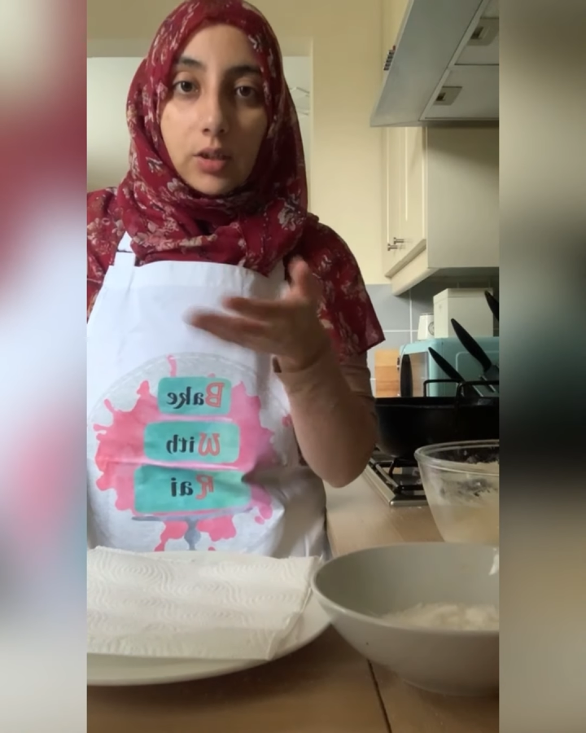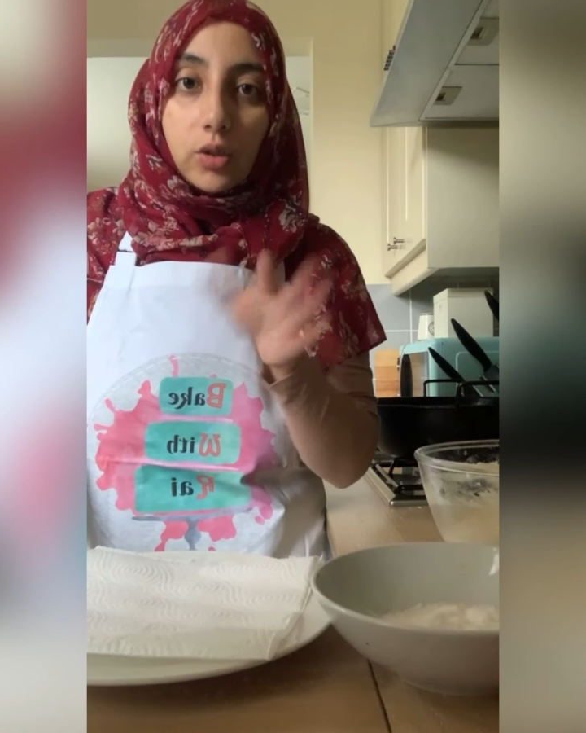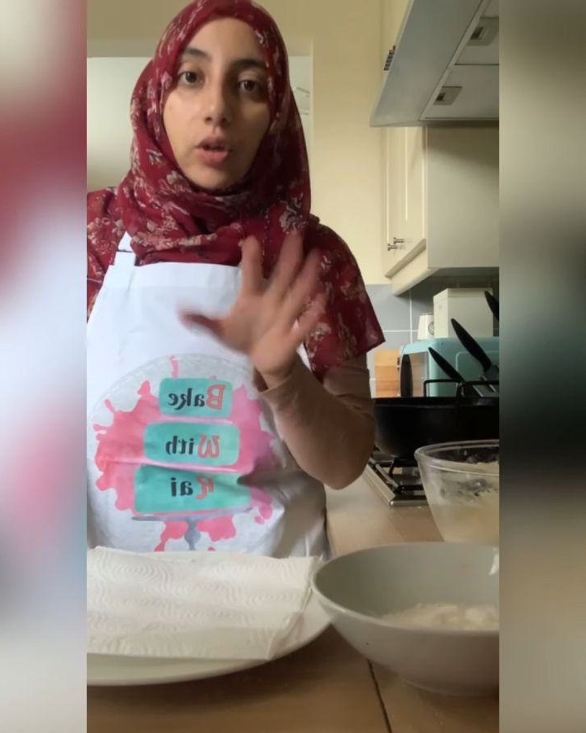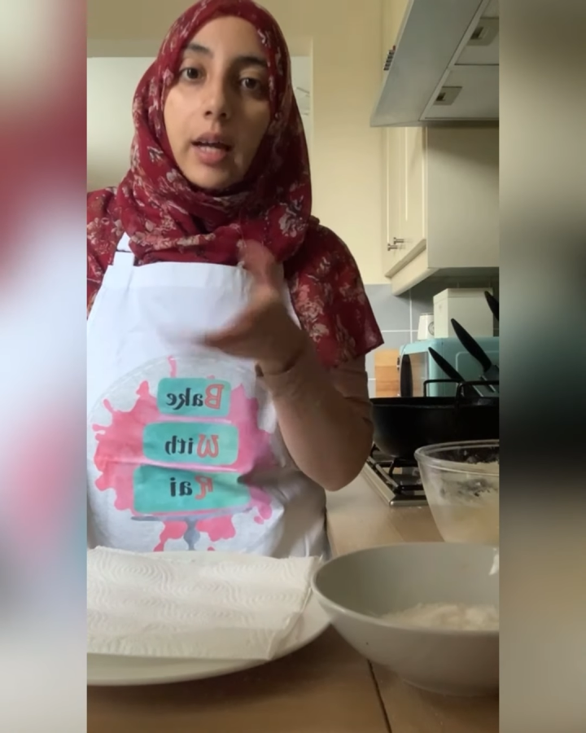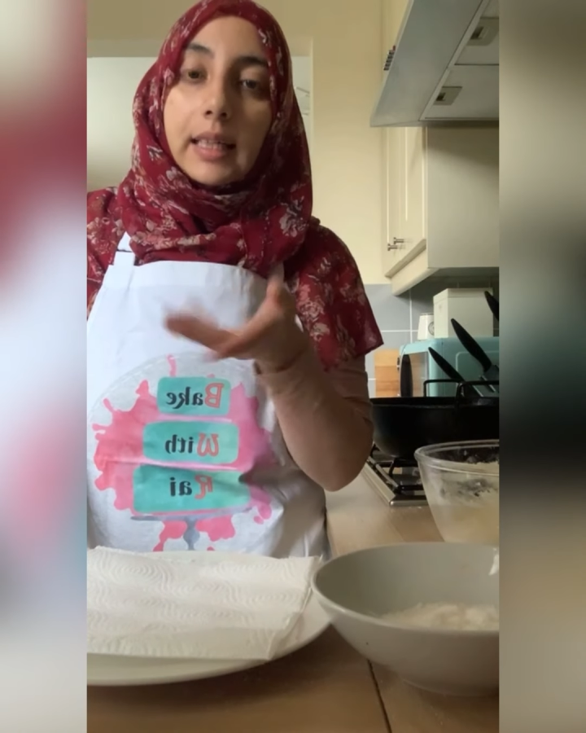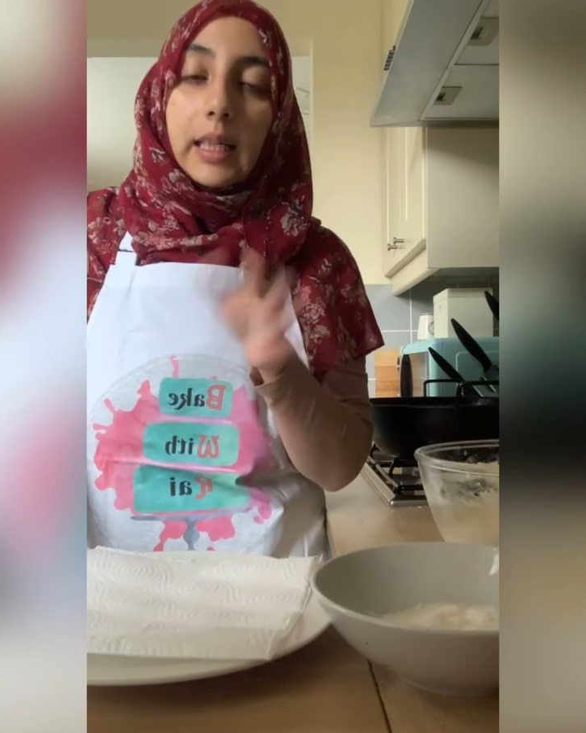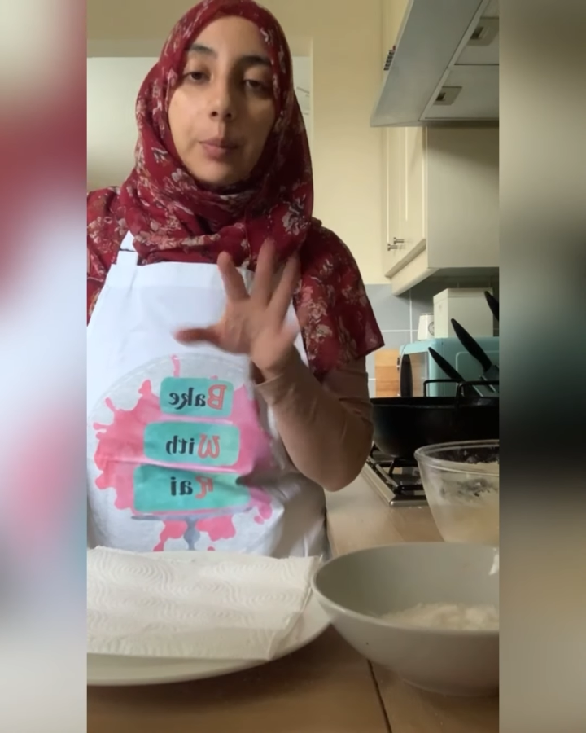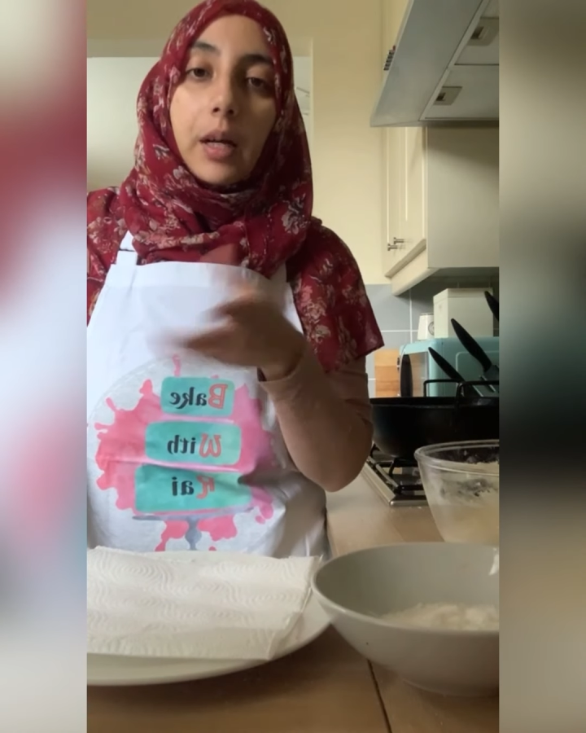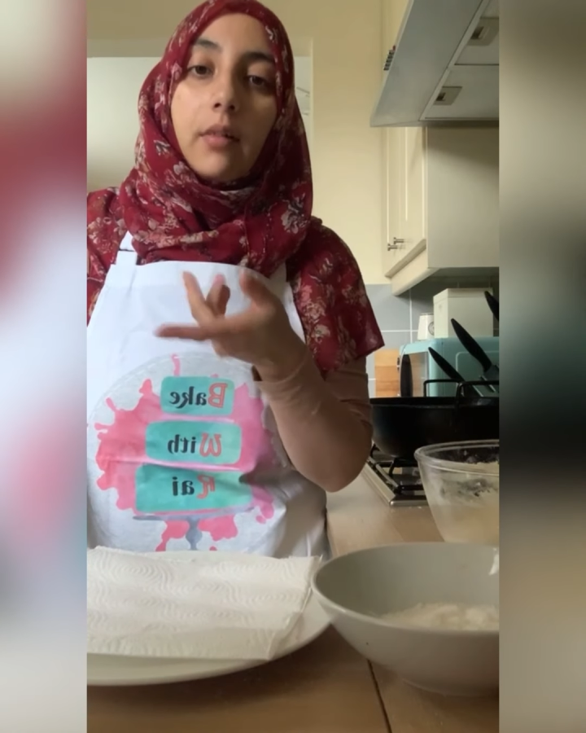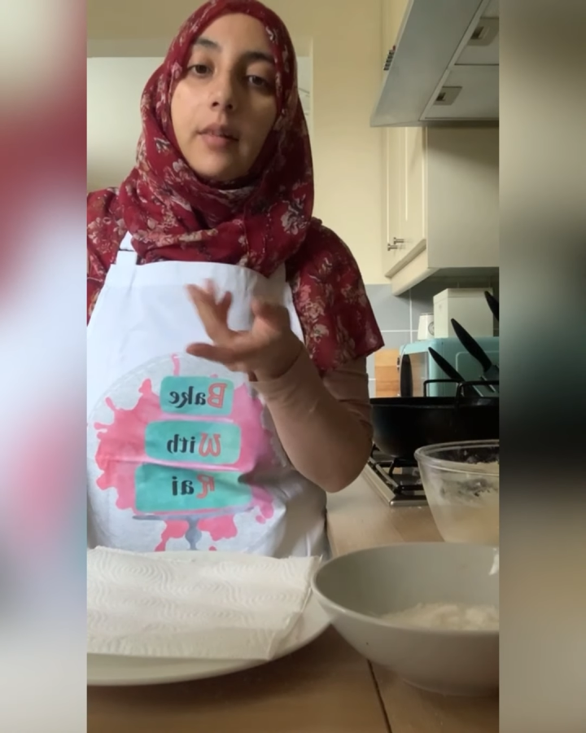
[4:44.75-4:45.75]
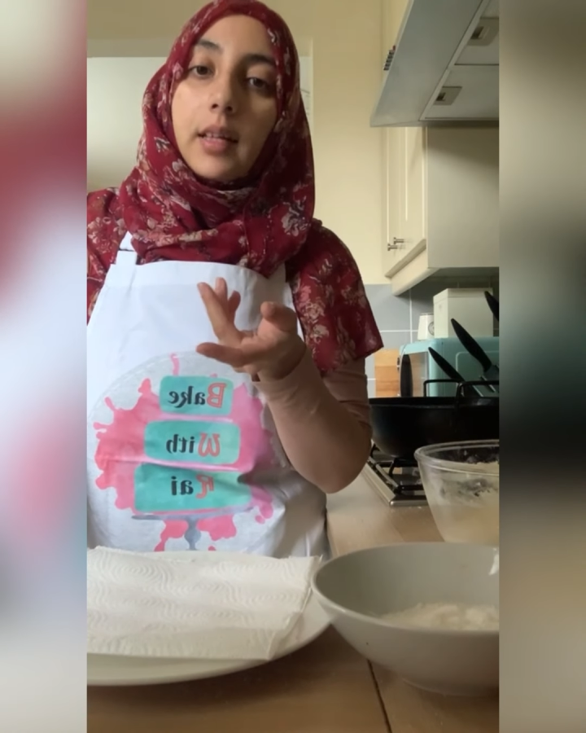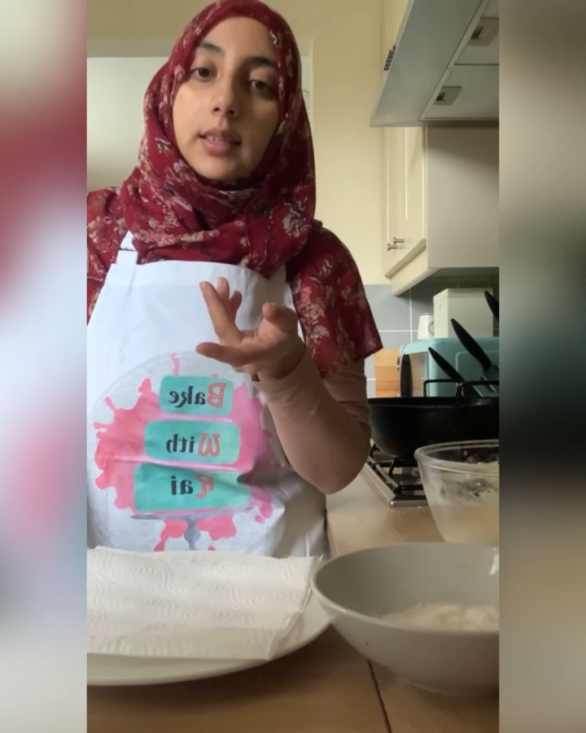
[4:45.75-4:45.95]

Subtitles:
so try and keep it around that